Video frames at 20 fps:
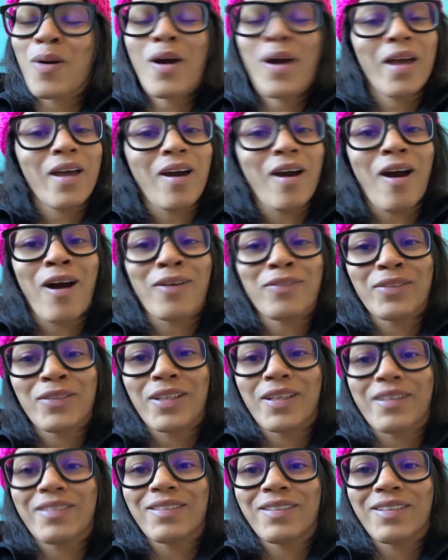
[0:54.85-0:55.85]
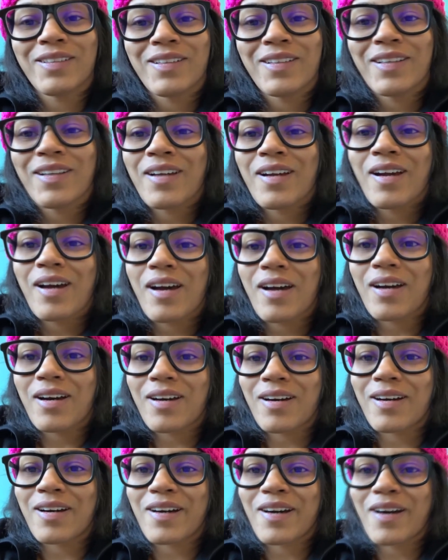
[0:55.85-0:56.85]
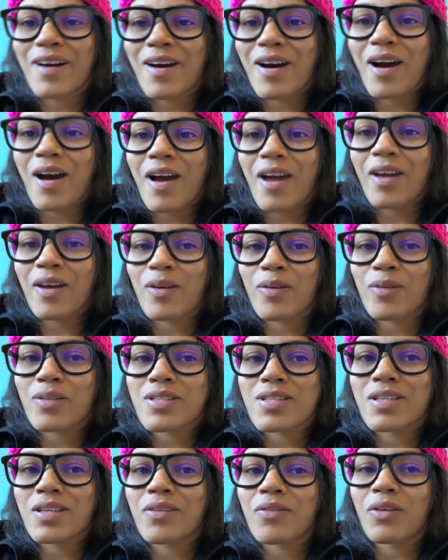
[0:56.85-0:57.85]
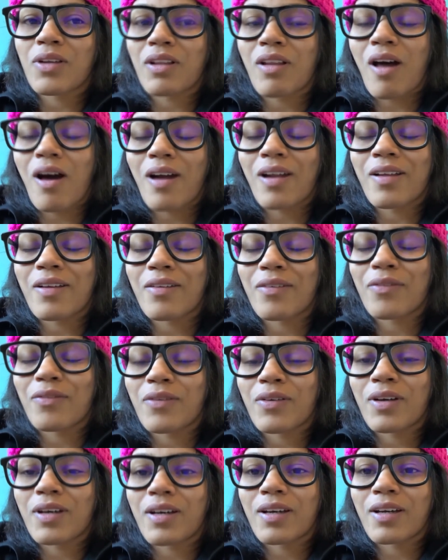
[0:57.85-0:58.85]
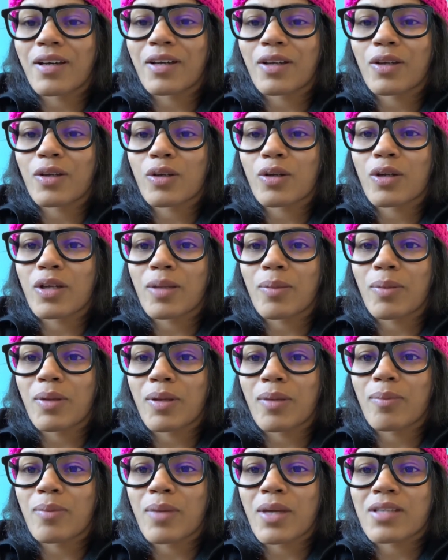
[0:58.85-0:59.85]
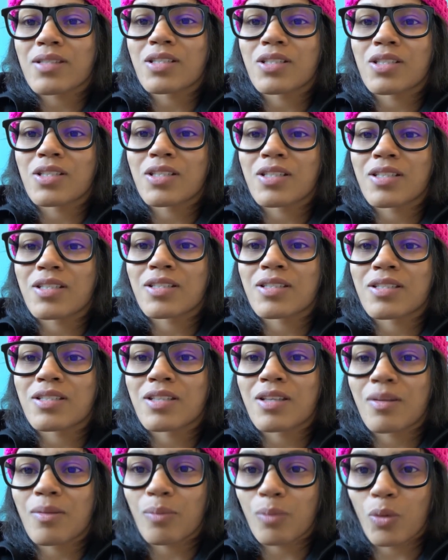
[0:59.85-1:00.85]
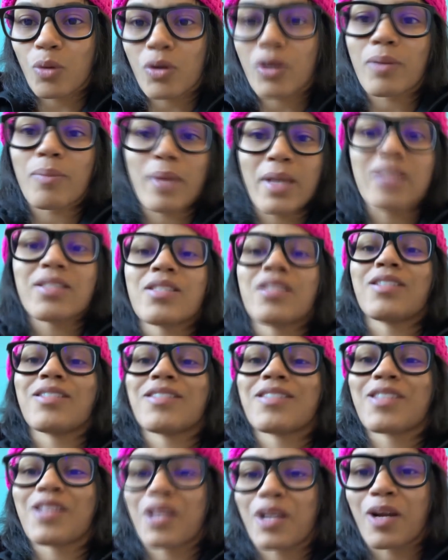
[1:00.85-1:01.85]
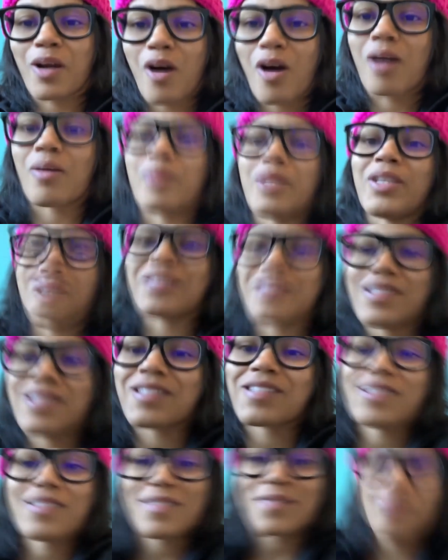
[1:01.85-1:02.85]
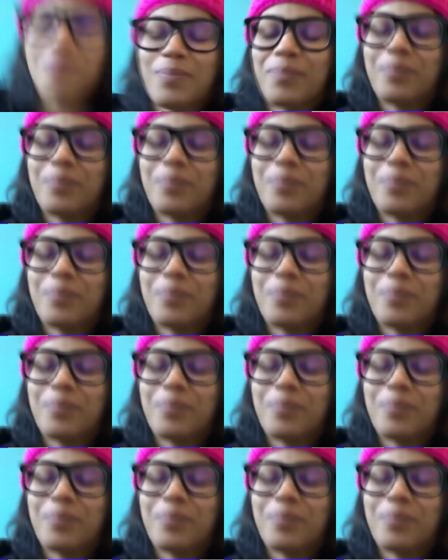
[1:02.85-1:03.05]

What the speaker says: Quite often. I receive a lot of creepy messages, more messages than comments.